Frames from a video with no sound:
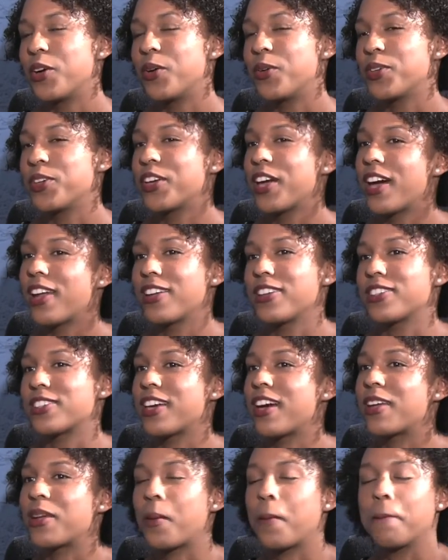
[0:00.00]
So you kind of
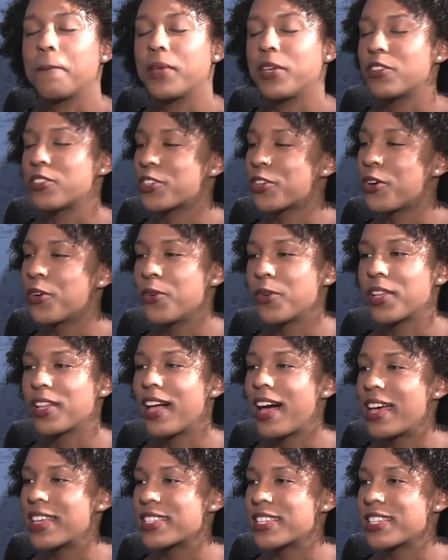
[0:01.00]
just gotta build your own
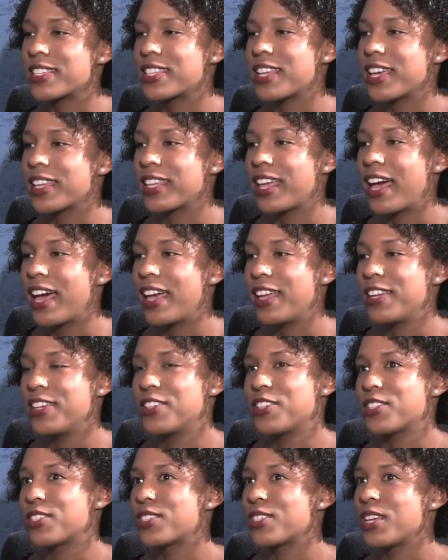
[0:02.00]
classes like that,
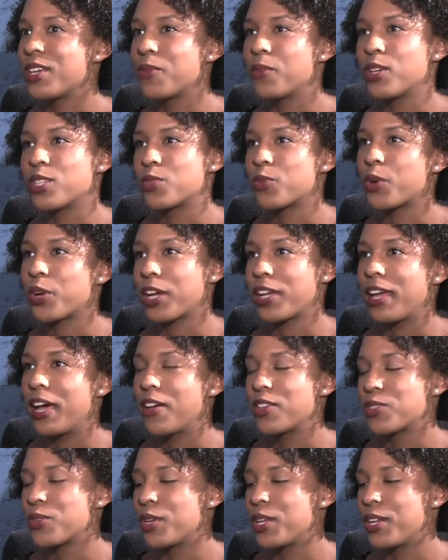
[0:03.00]
and it wasn't working
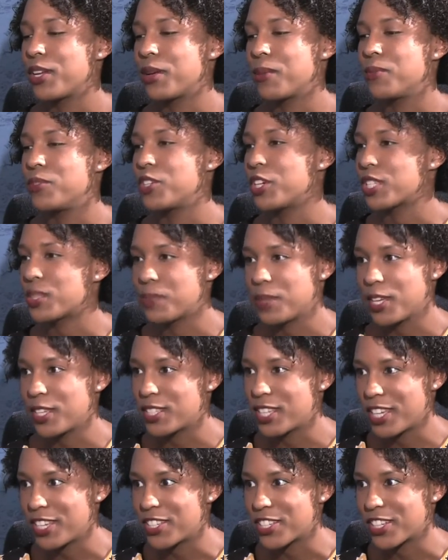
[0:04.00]
out. So it ended up just being
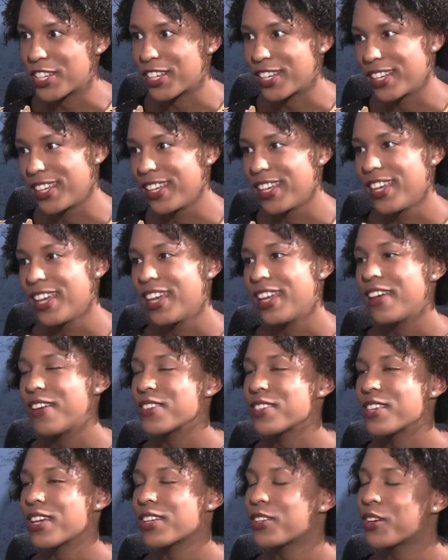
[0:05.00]
teaching, and I
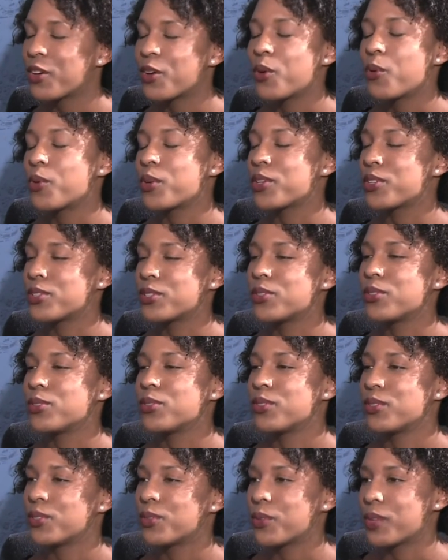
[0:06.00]
was like, no, I want to
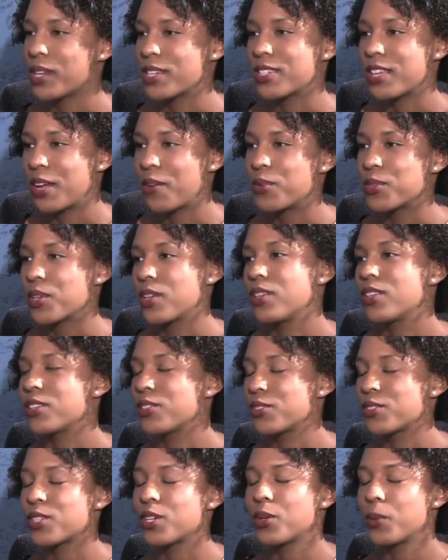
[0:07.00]
do what I said I was gonna do.